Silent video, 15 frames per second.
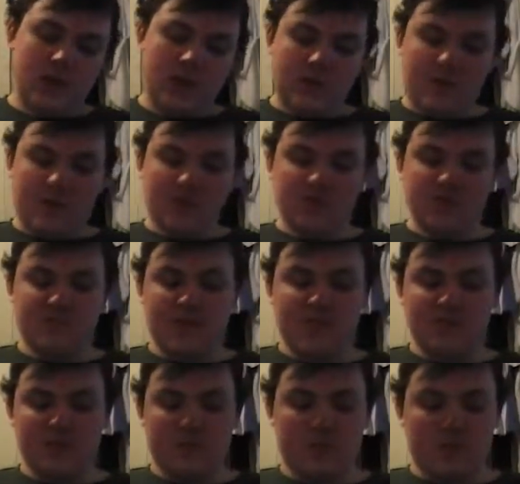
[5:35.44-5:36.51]
In
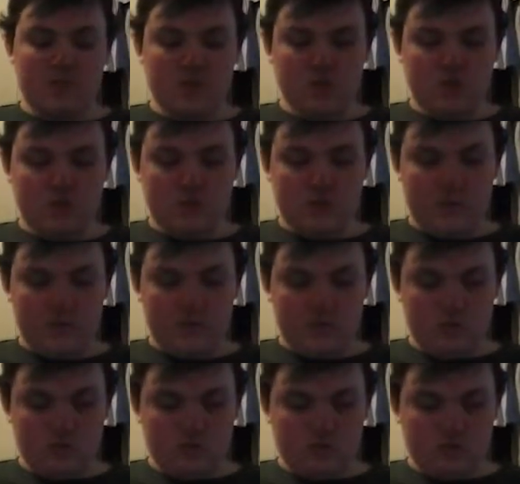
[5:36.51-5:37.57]
retrospect, I probably should have
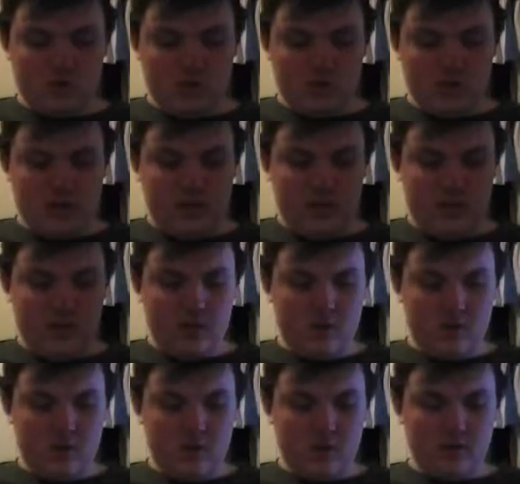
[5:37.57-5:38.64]

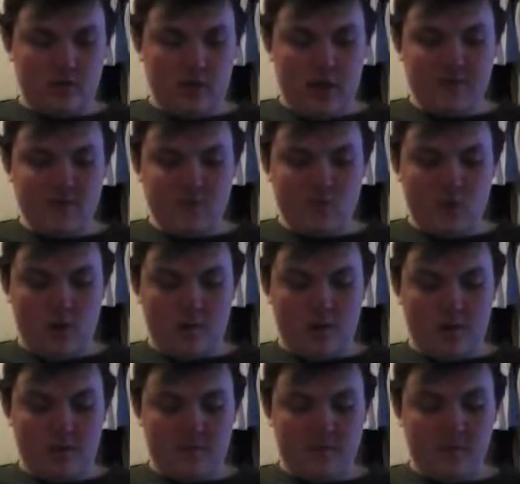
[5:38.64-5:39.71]
given Grave
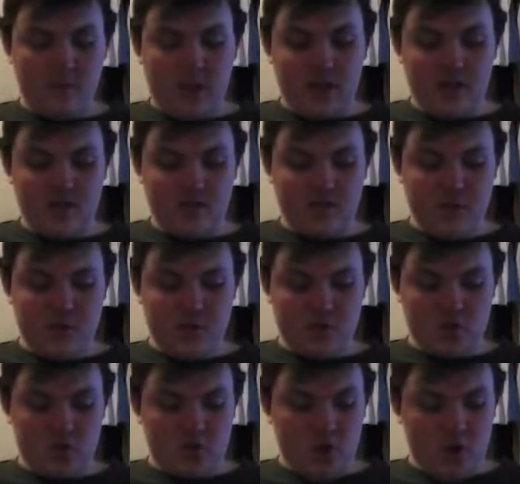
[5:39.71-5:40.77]
Squirmer and Blast Sphere a
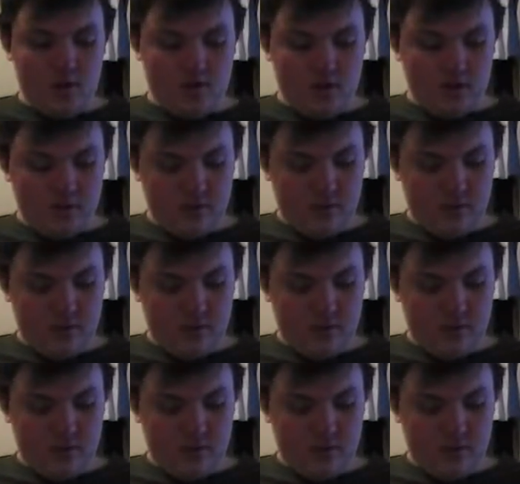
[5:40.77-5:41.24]
shot.